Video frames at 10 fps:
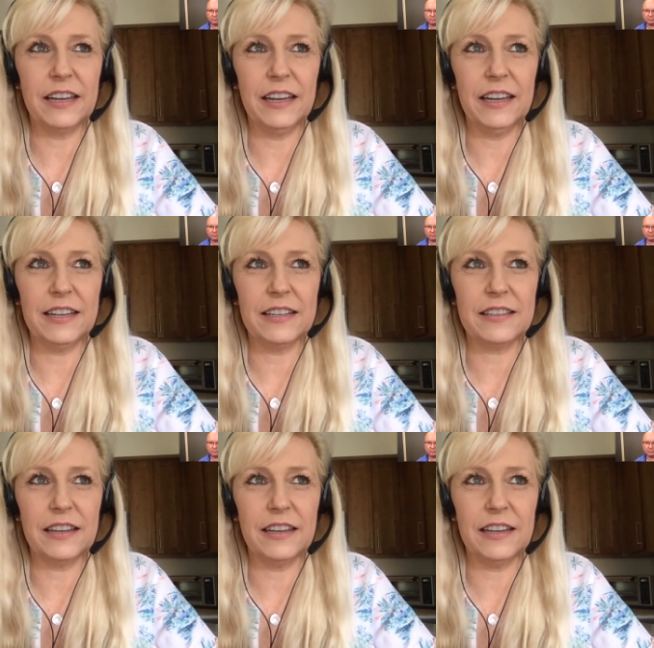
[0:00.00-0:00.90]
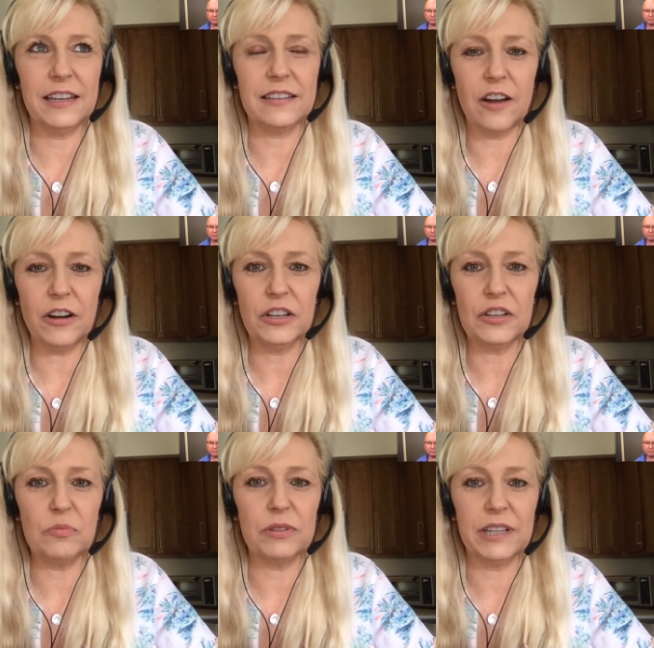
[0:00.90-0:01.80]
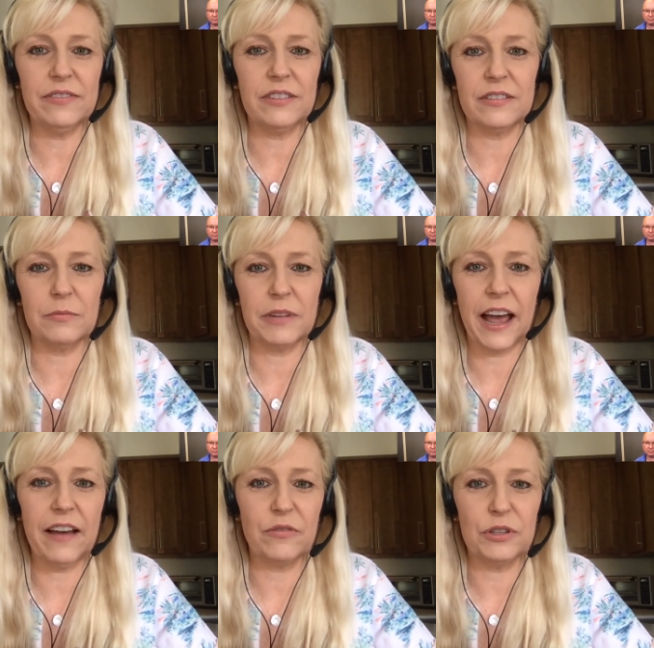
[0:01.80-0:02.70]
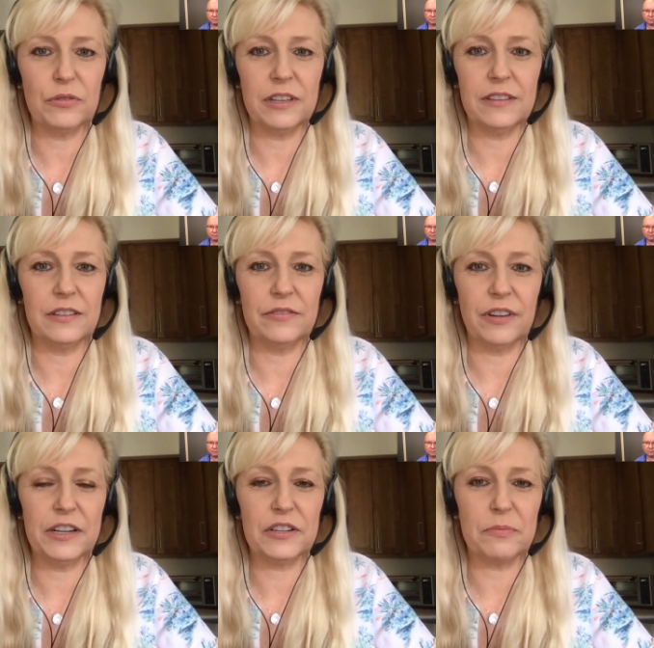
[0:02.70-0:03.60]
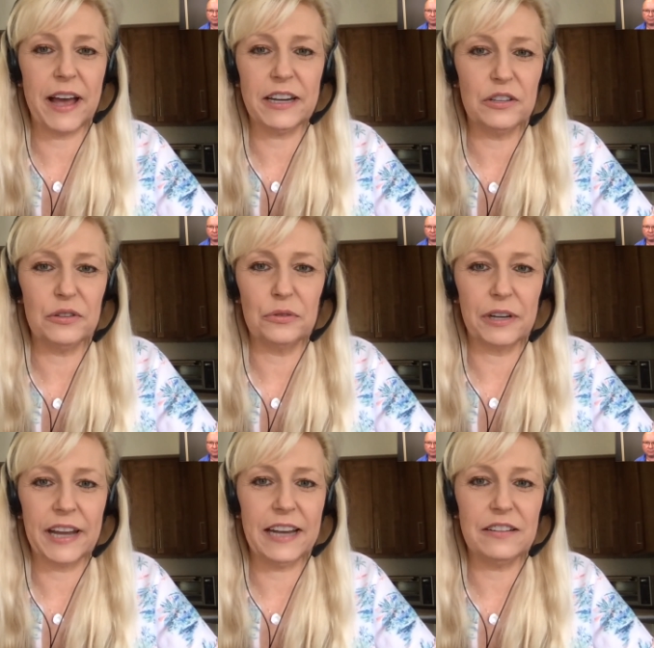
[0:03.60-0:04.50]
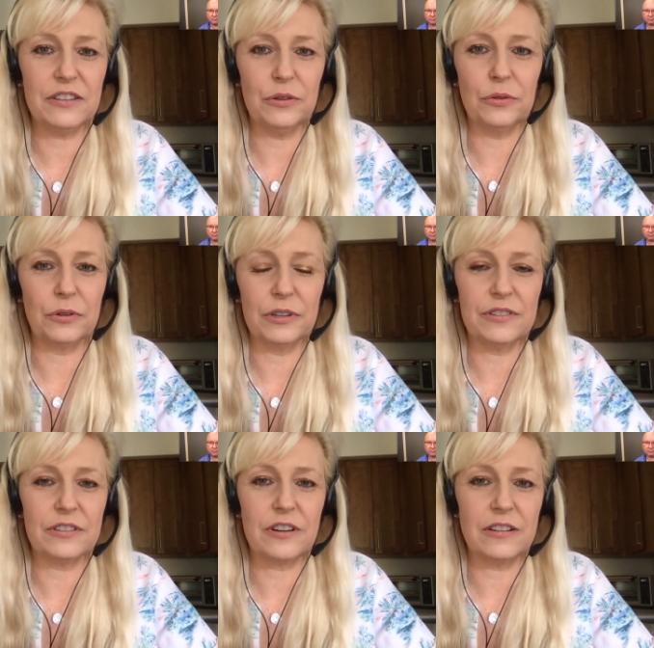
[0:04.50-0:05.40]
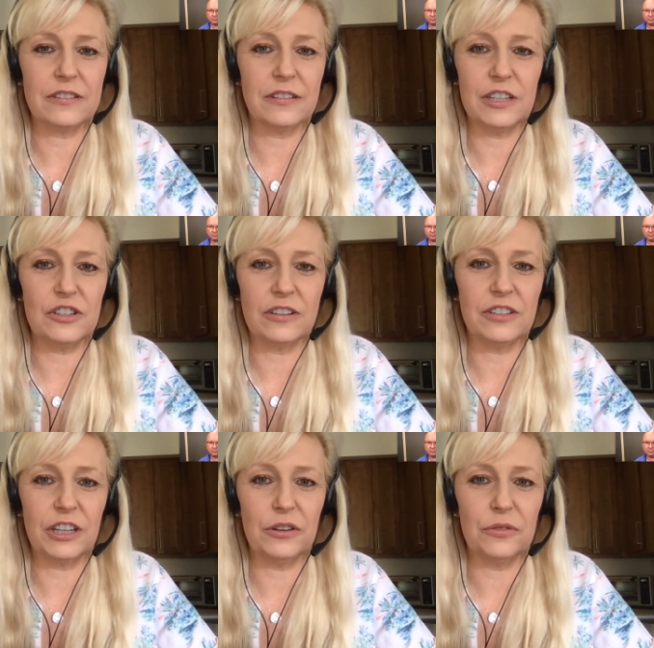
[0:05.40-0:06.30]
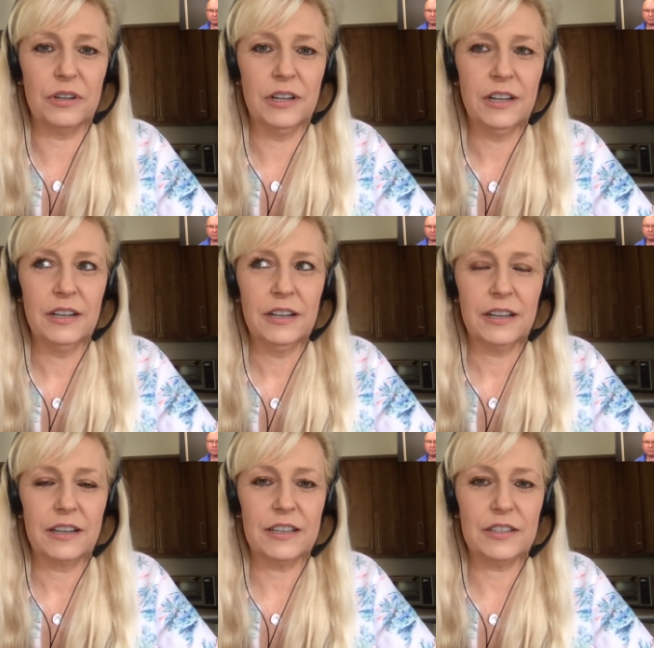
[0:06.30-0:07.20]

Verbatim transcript: it's, it's not a good belief system to have when you think the divine is mad at you or he hates you or he's just constantly judging you, because